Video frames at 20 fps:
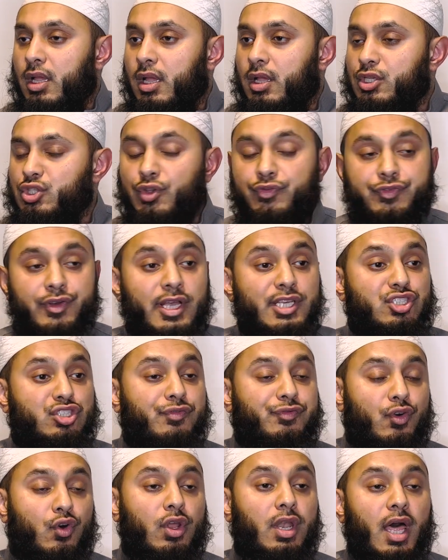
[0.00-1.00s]
So first
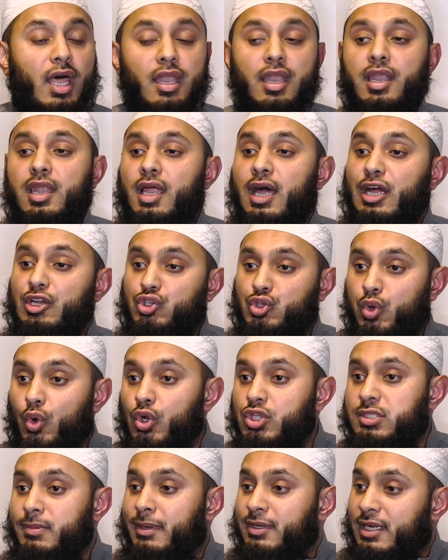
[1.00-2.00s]
of all, Allah
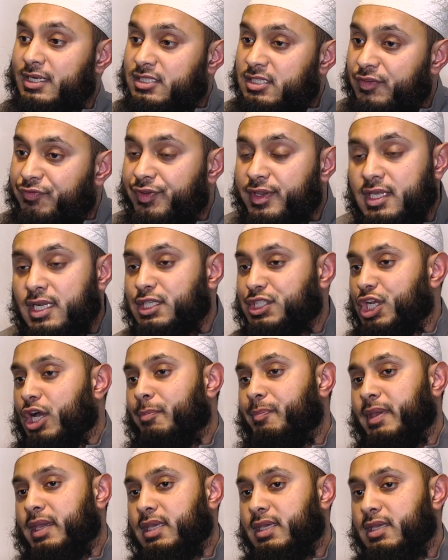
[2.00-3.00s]
talks about a difficult
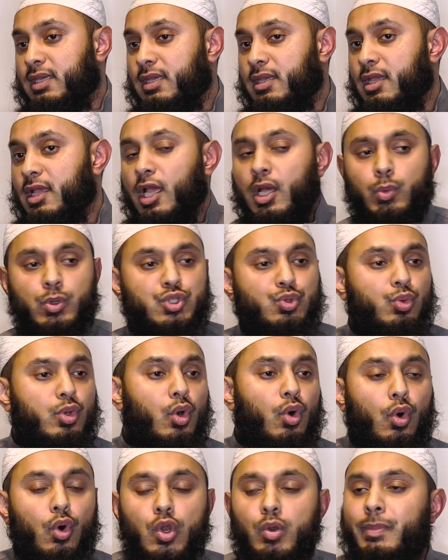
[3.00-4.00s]
topic which we
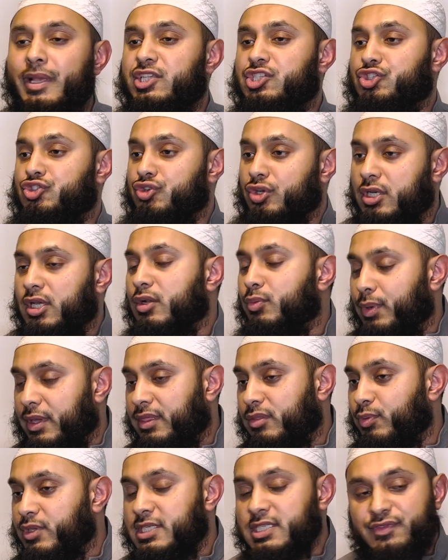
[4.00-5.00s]
all may struggle
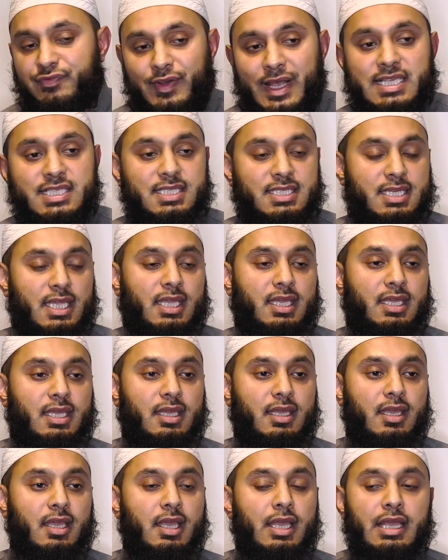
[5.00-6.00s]
with, which is fasting.
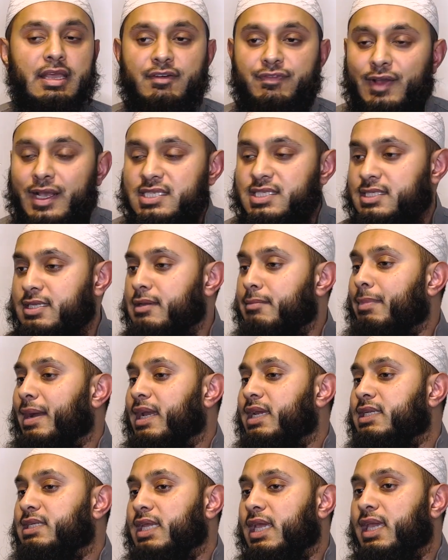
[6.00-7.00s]
Fasting
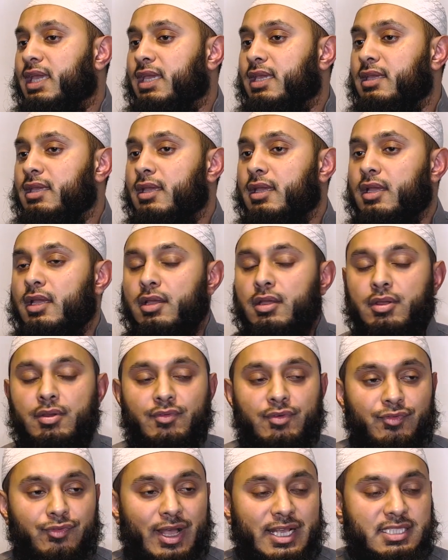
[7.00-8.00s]
by day,
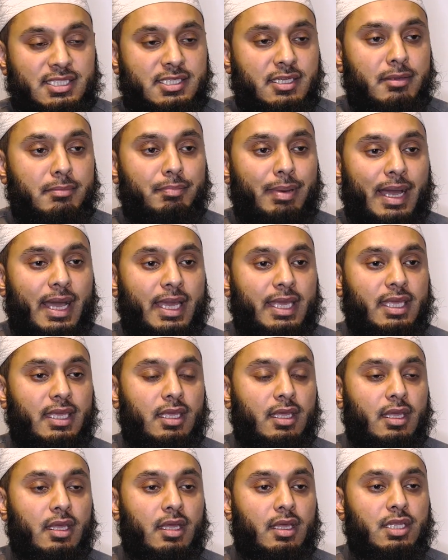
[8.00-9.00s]
fasting
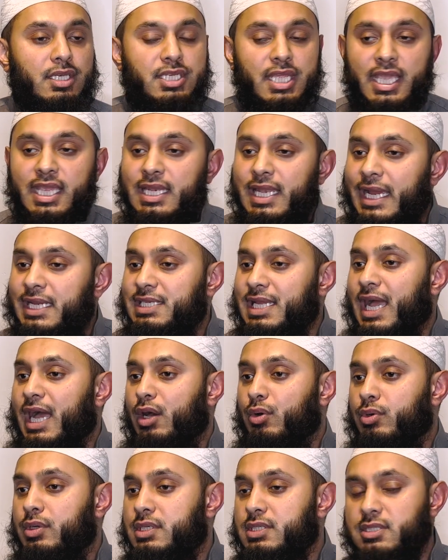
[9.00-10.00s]
by daylight
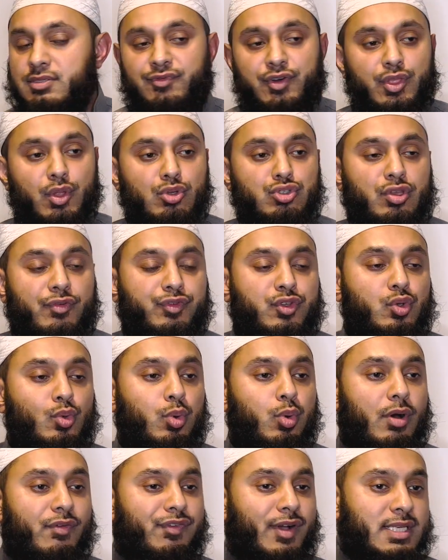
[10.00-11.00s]
hours. For those of you
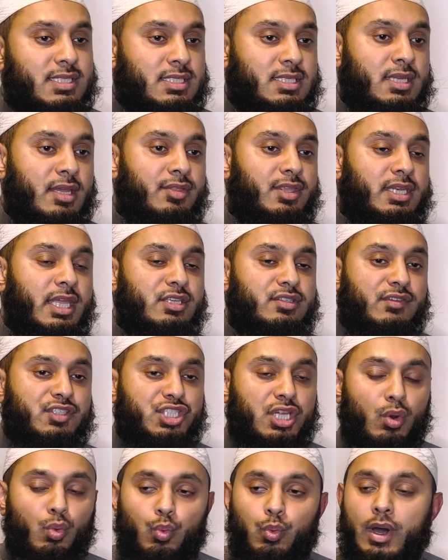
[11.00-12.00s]
who are fasting in the days of
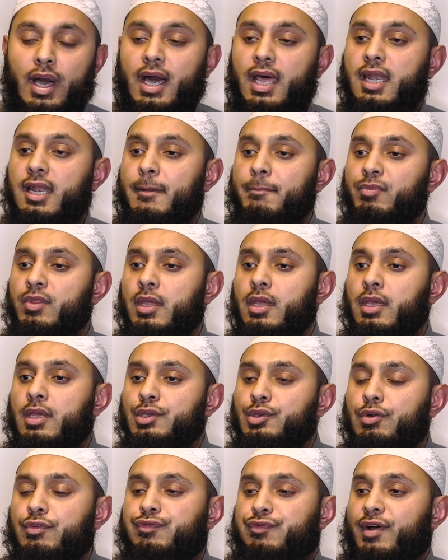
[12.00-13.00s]
Shawwal,
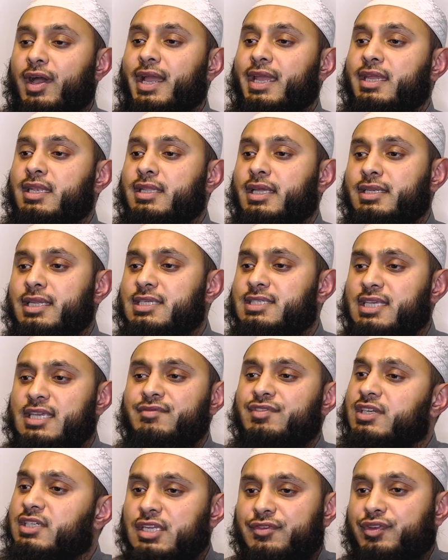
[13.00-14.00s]
you'll find that it's
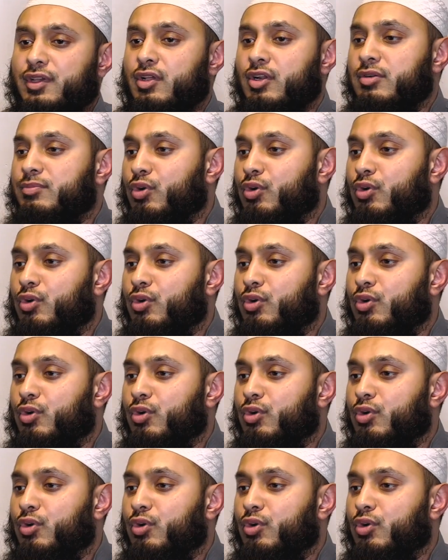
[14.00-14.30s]
even difficult